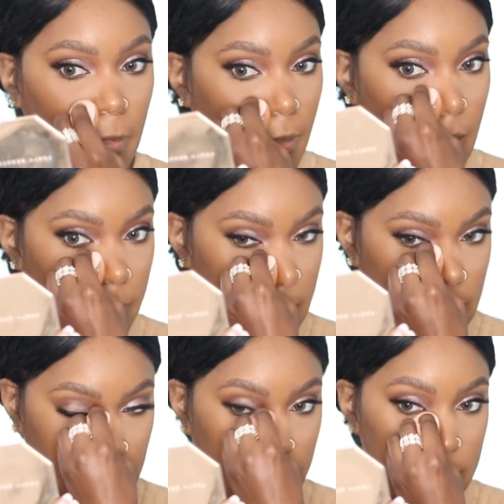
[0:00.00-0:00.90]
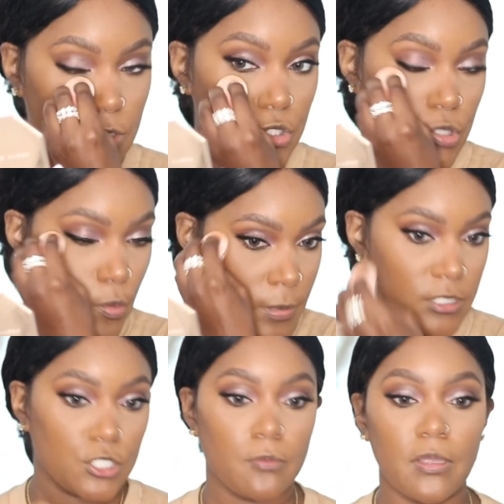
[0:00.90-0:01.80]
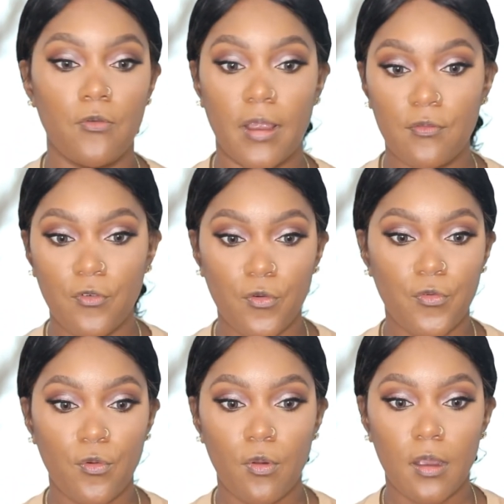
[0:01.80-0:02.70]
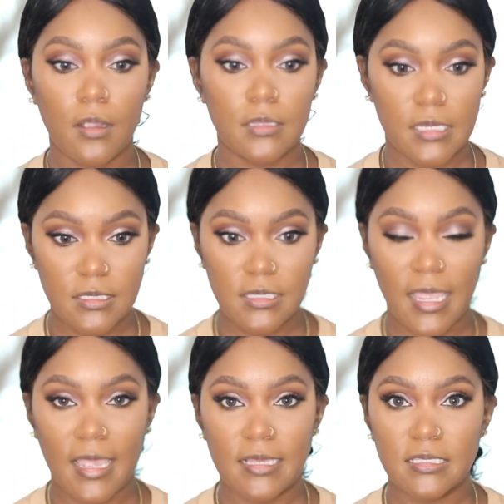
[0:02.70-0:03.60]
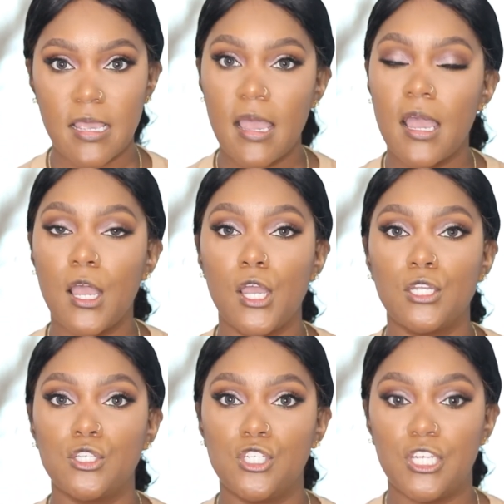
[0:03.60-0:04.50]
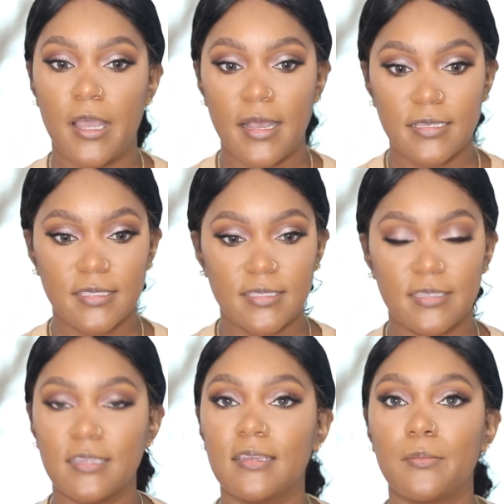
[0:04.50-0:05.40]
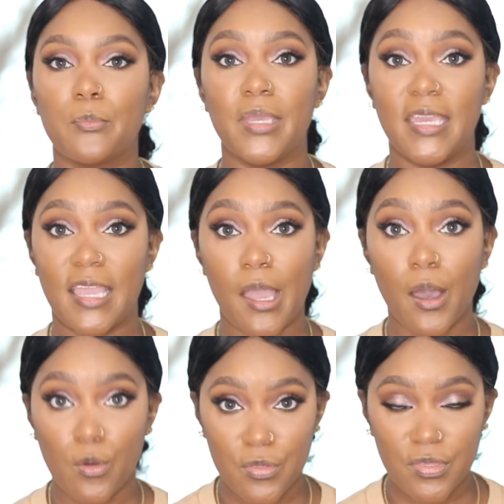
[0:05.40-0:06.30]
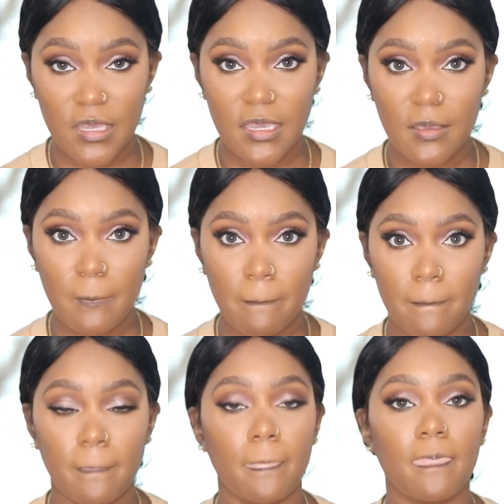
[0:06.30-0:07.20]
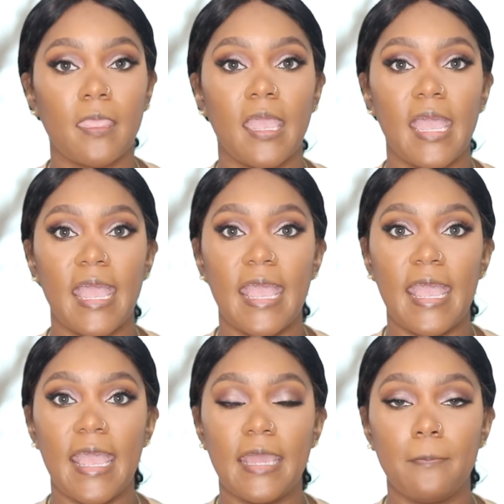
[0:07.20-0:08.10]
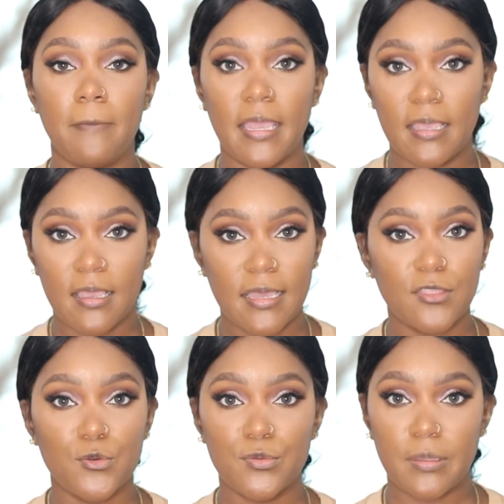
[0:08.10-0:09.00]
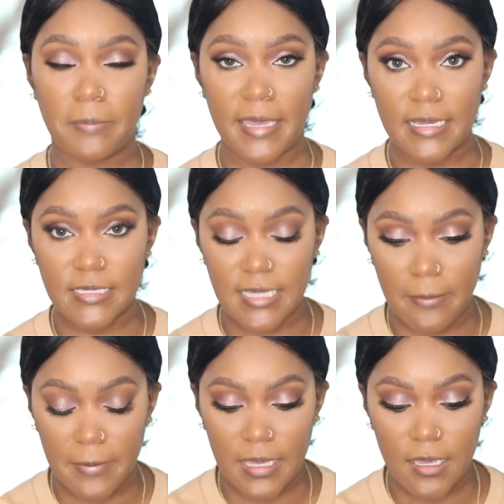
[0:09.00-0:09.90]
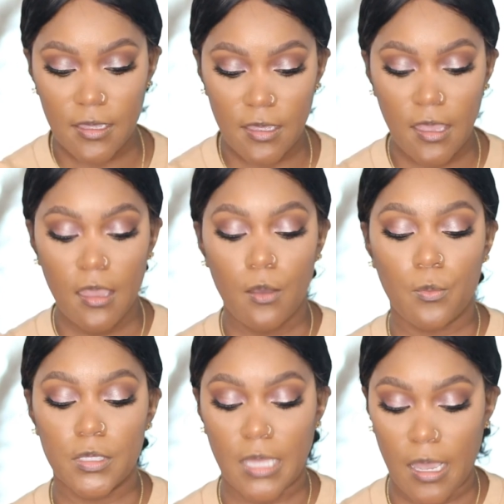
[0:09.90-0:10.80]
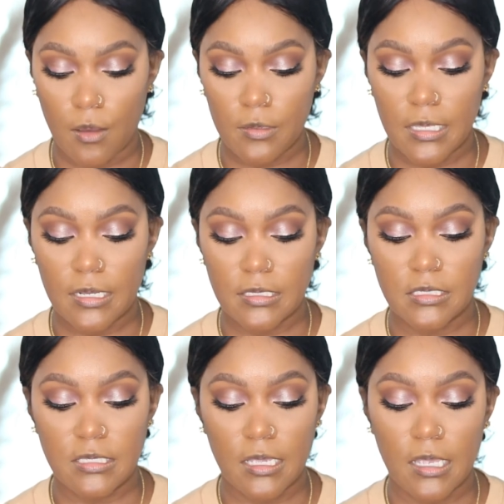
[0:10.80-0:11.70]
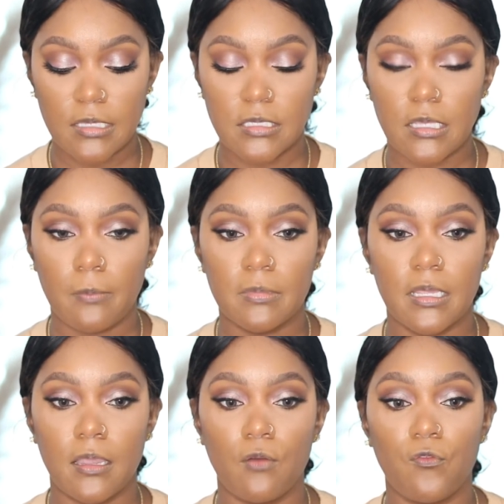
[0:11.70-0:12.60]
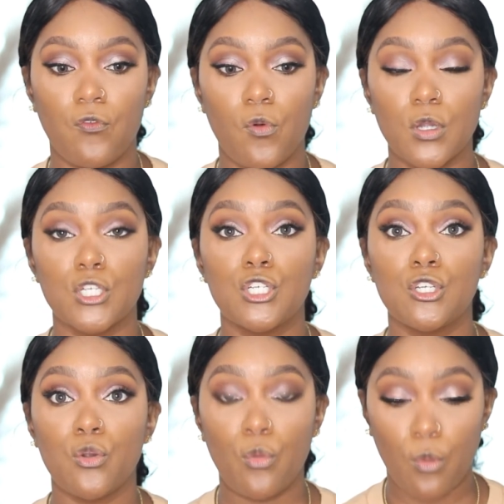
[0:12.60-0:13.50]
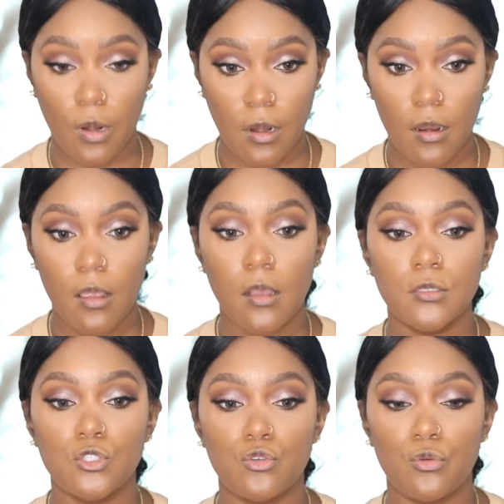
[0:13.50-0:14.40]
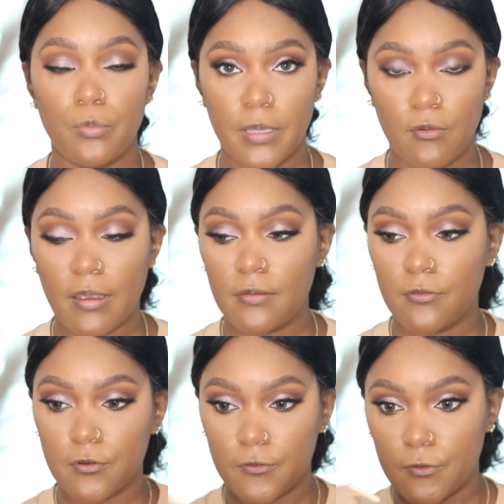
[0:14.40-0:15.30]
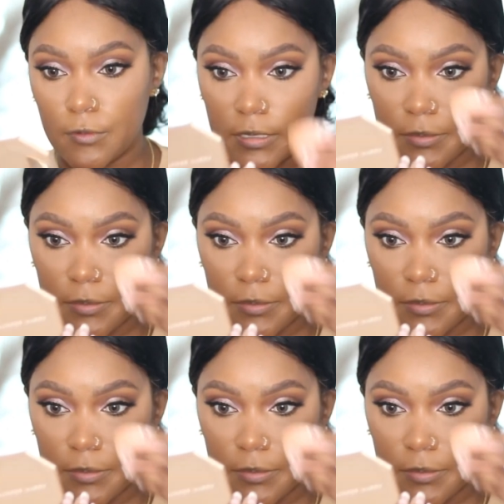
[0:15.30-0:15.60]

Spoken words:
mean, there is so much to be grateful for these days. Just being healthy and making it through the pandemic without getting sick is something for sure to be grateful for.